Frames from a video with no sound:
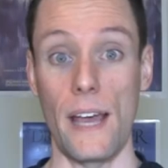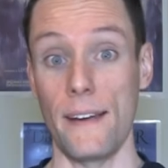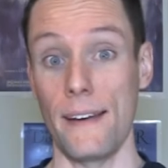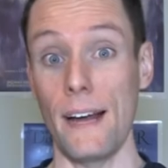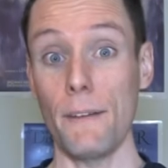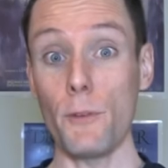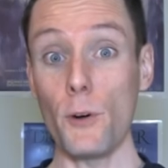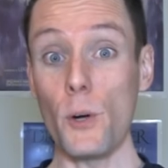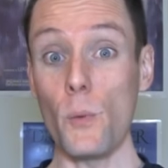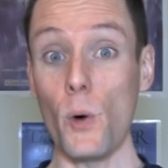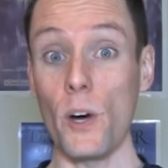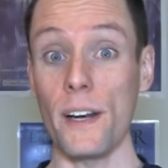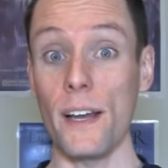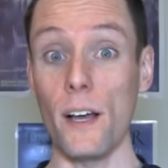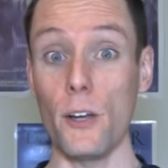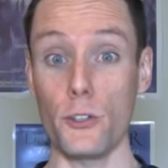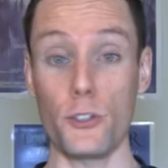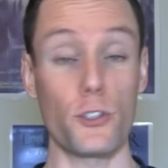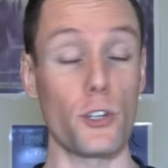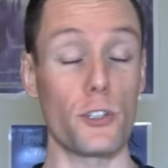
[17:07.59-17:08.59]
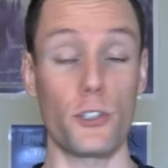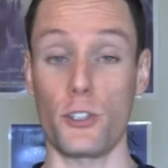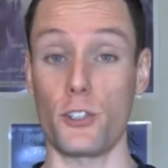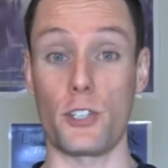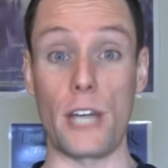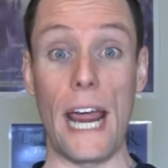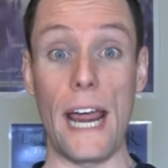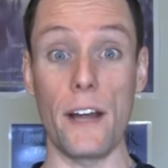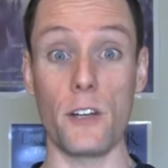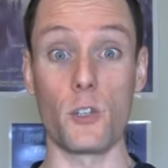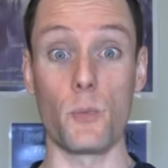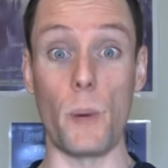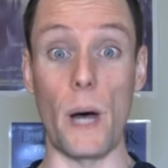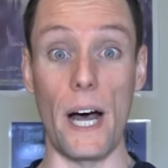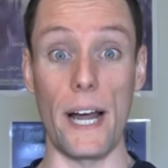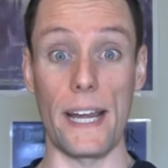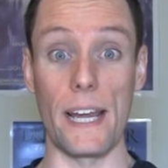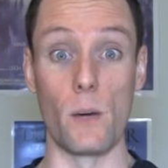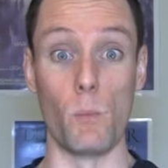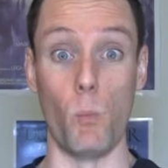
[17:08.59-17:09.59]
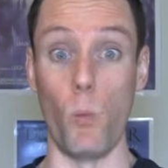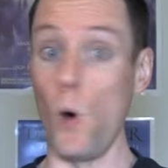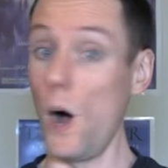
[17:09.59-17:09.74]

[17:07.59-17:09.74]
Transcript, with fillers: And everyone else just stands by and